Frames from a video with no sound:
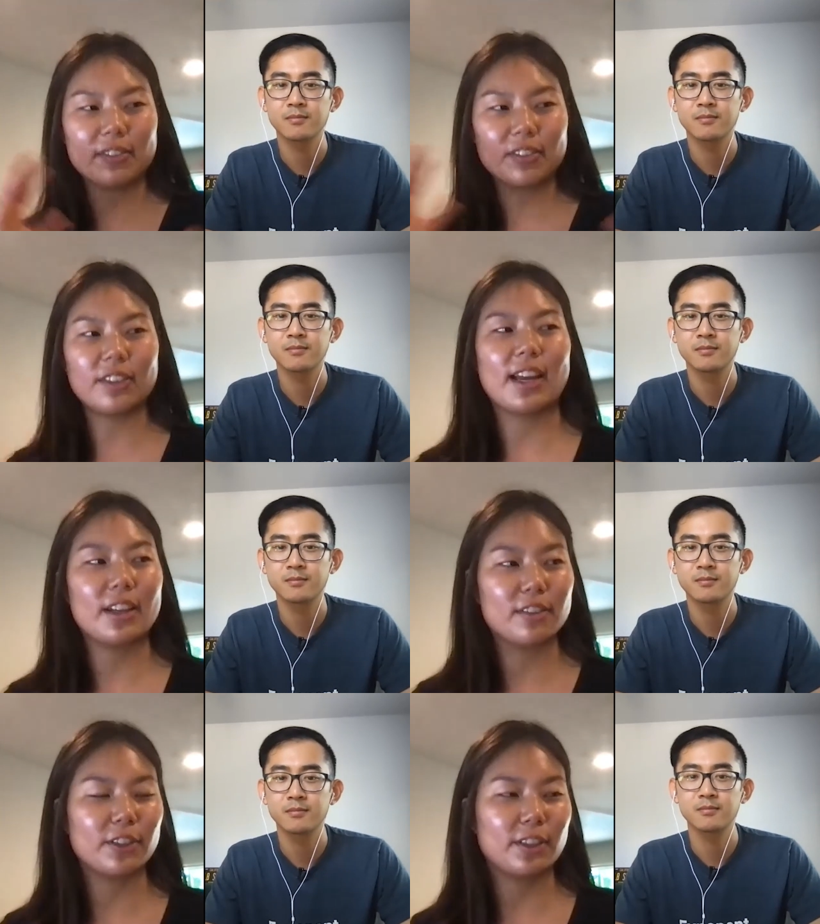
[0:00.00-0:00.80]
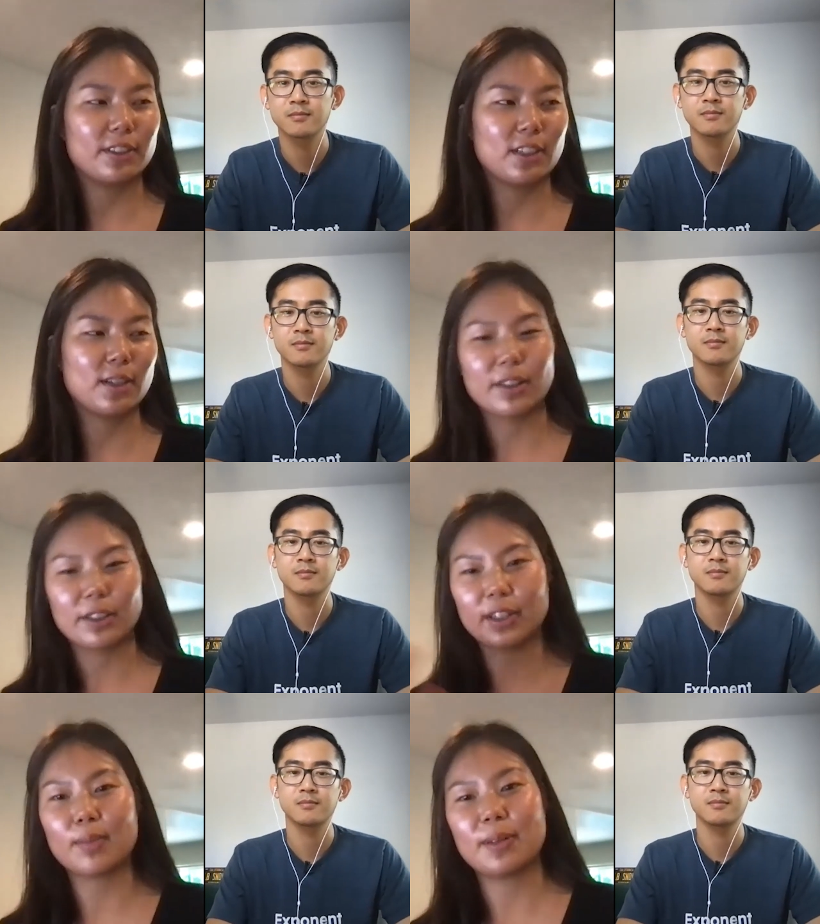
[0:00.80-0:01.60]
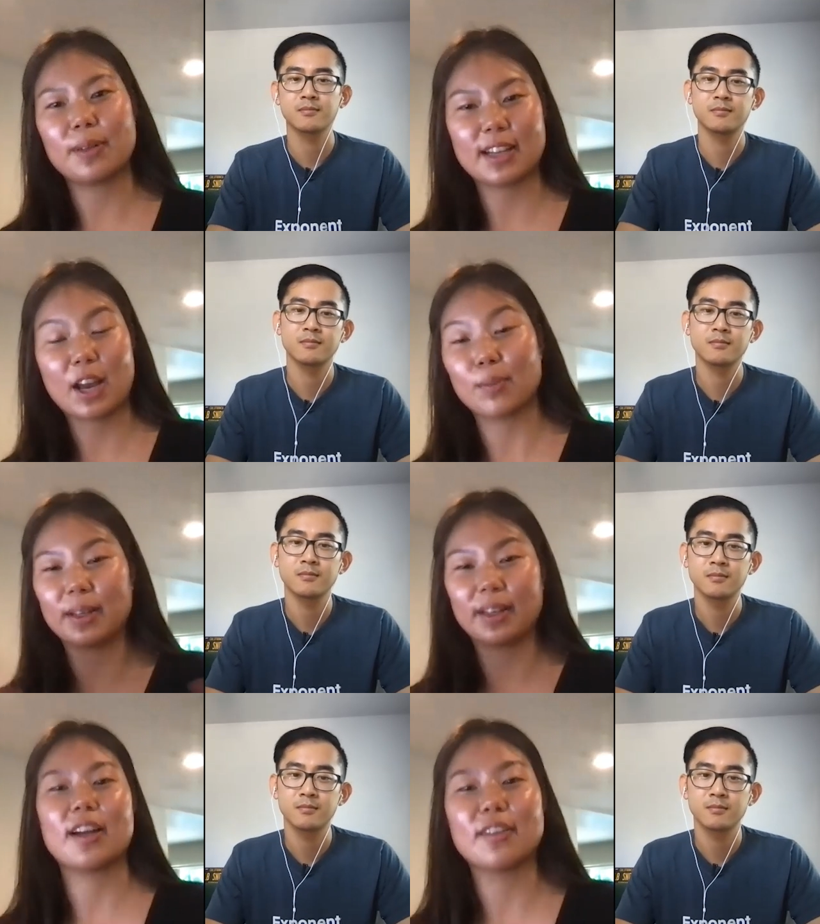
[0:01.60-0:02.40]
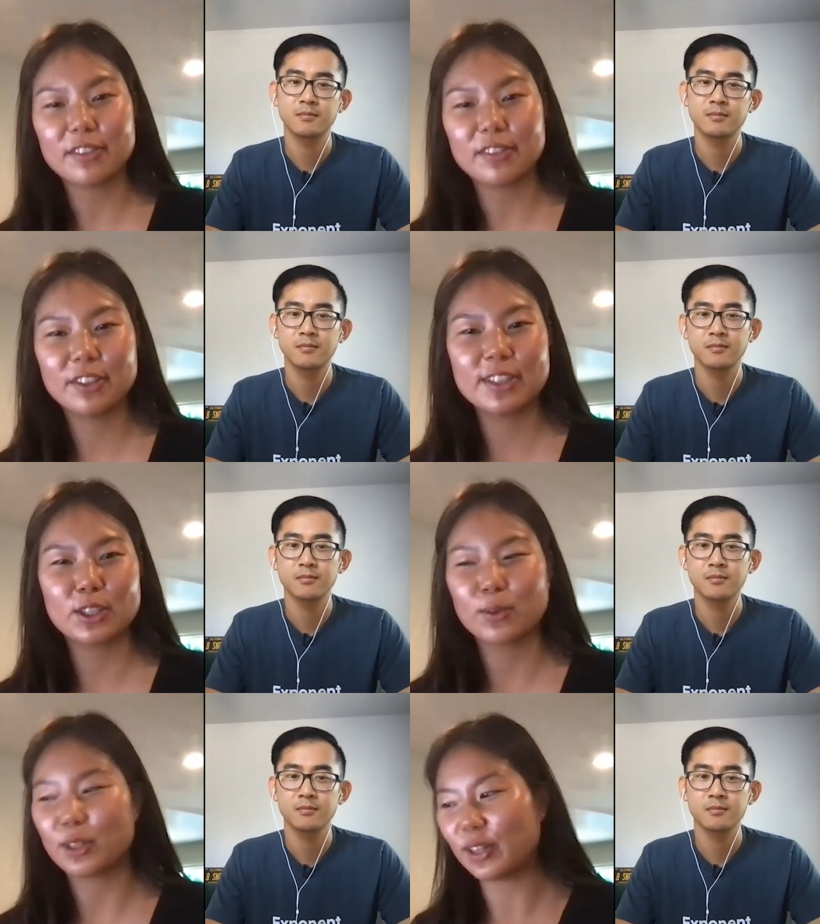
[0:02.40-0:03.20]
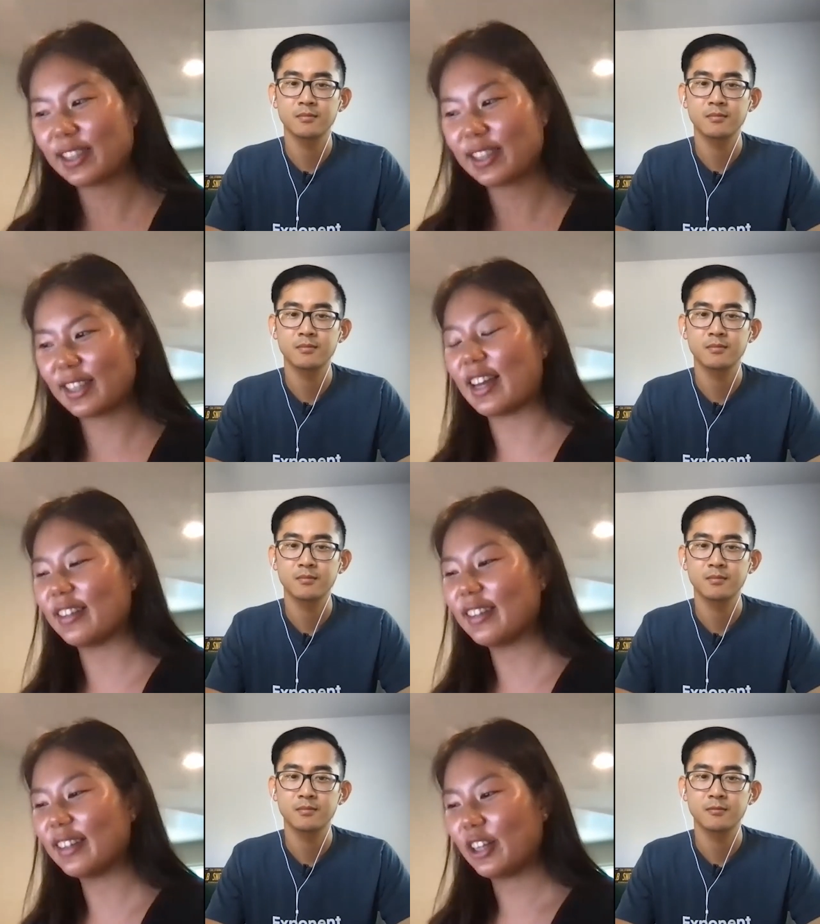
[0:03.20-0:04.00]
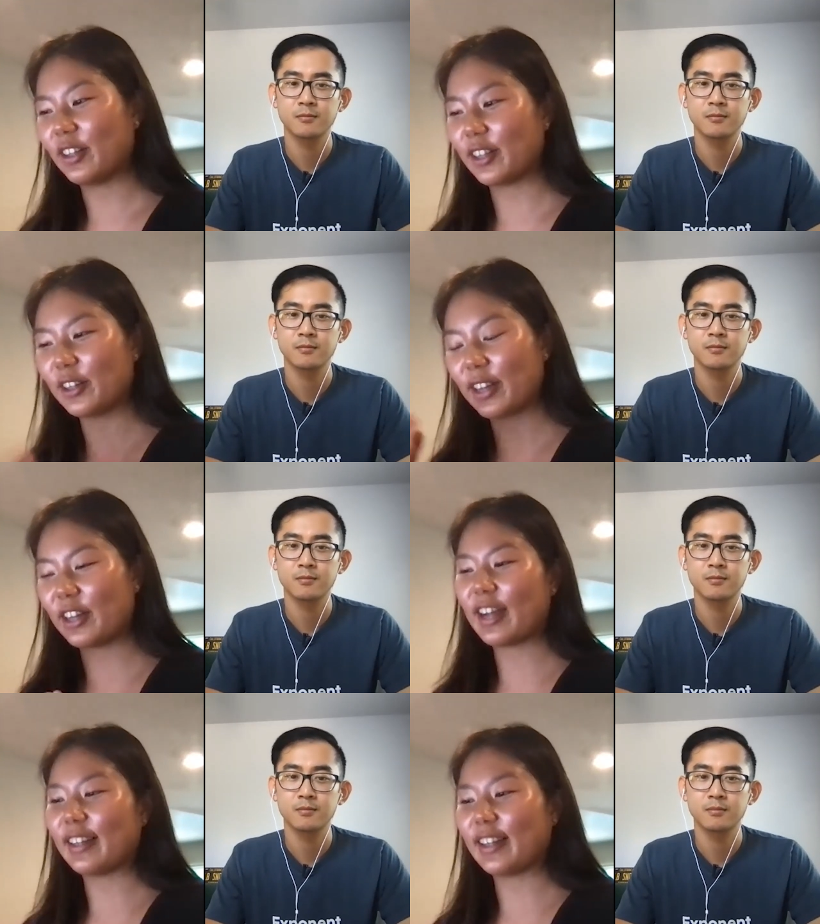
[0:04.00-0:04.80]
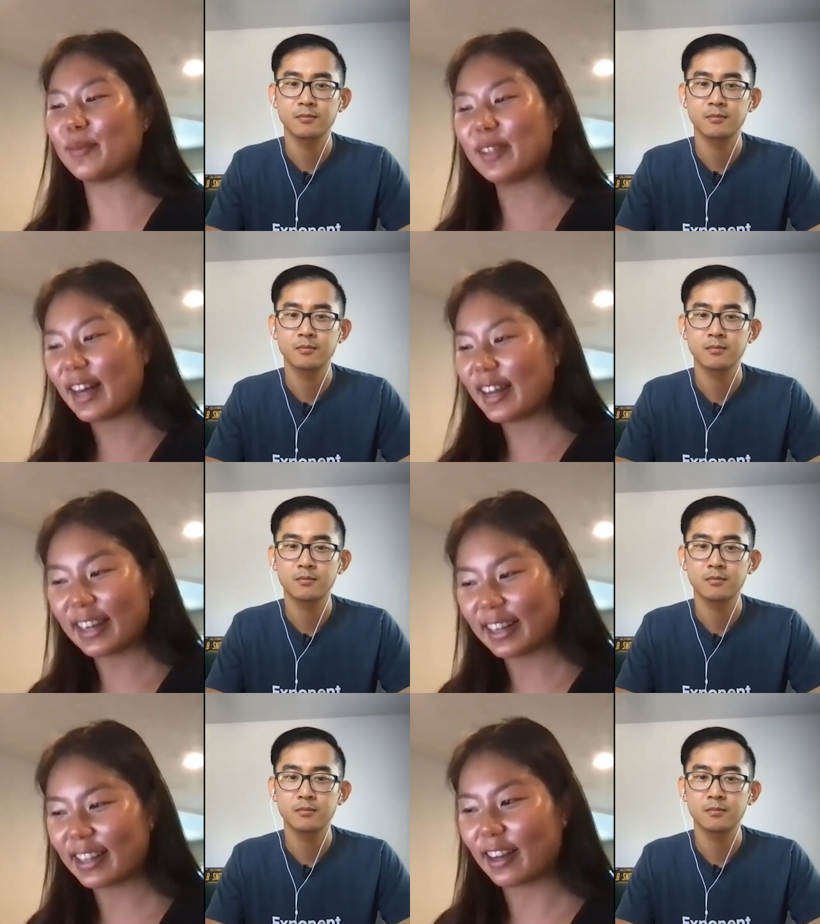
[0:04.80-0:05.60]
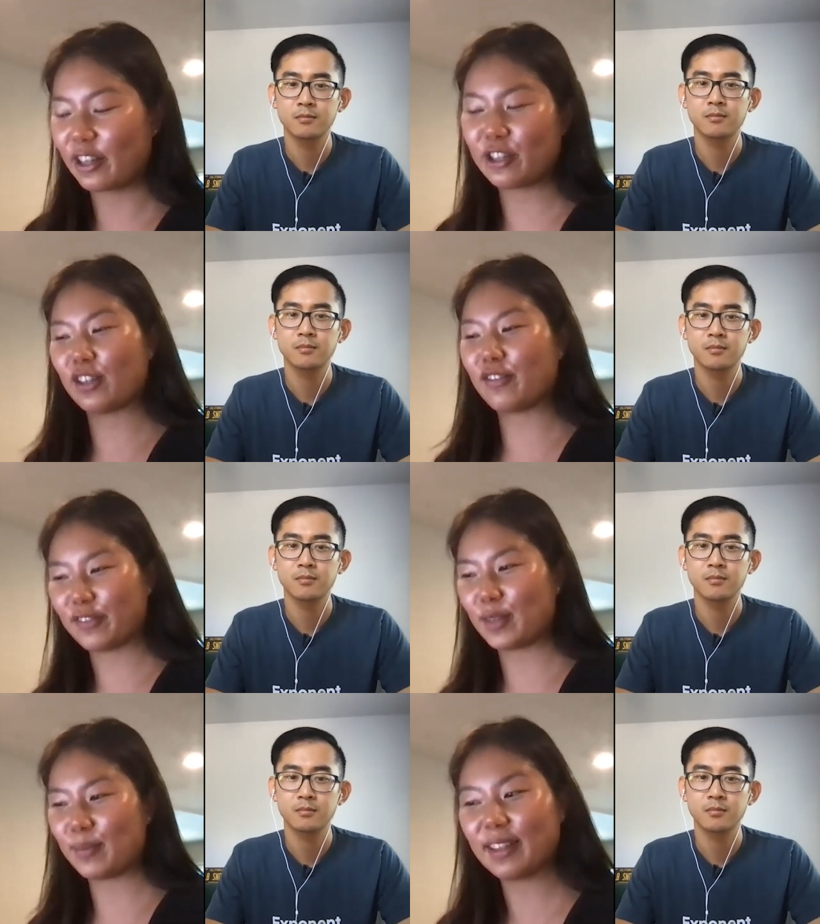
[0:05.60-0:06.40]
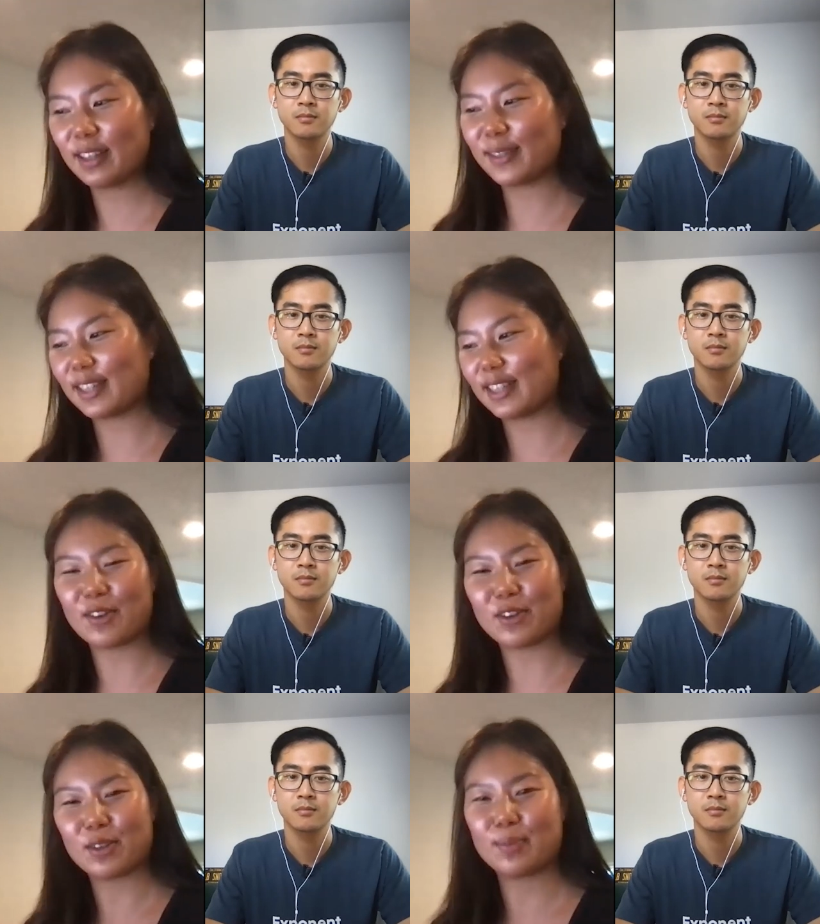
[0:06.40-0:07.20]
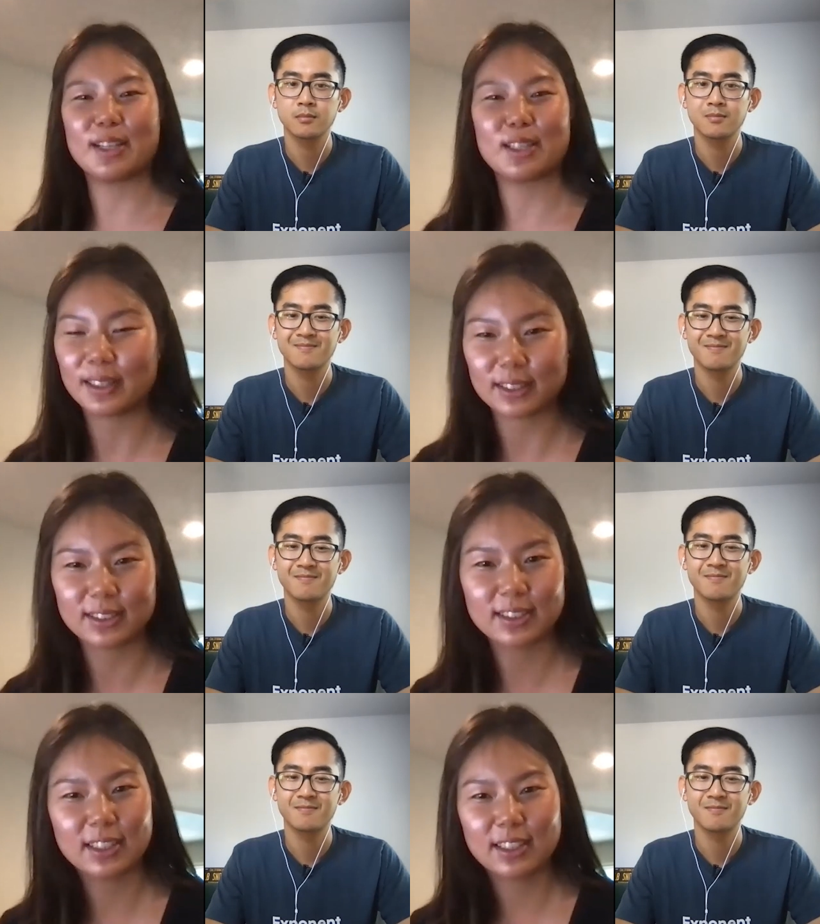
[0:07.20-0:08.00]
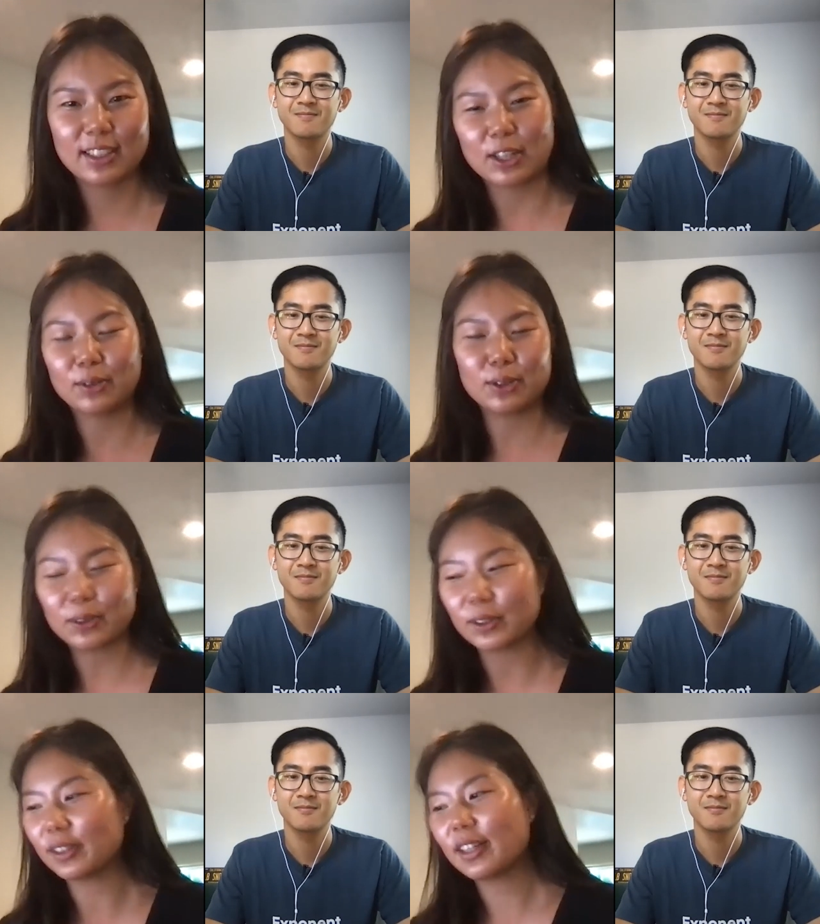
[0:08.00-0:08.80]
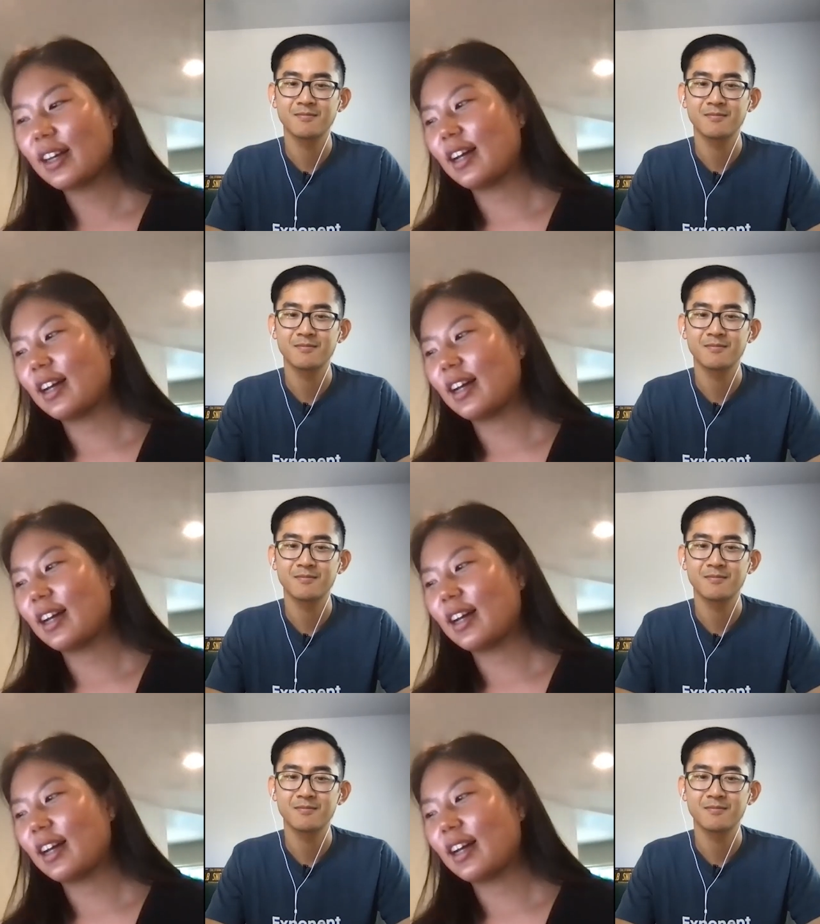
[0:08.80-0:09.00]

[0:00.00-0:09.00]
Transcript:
Speaker 1: of the land for some other companies and how big their revenue is. So when you get to the end, you're like, okay, great. Like I'm glad I didn't get 150 billion because that would be as big as you know Google.